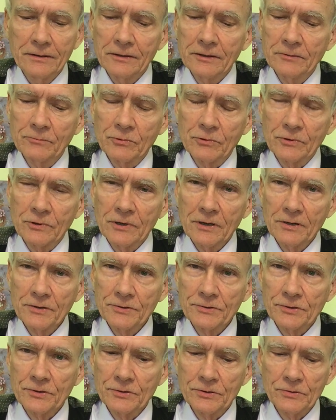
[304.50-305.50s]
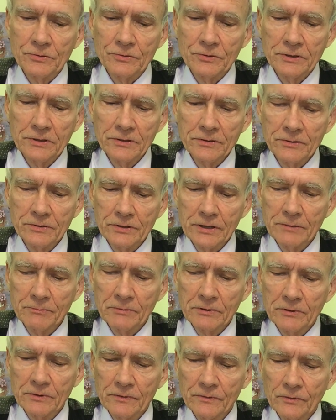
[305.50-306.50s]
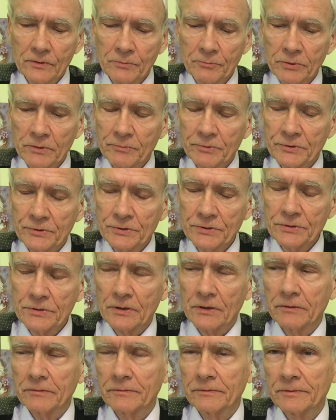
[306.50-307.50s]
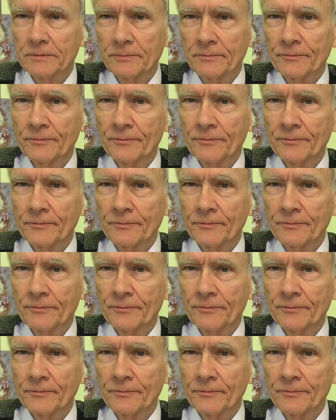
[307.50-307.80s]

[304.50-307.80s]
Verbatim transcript: it will constitute entertainment for purposes of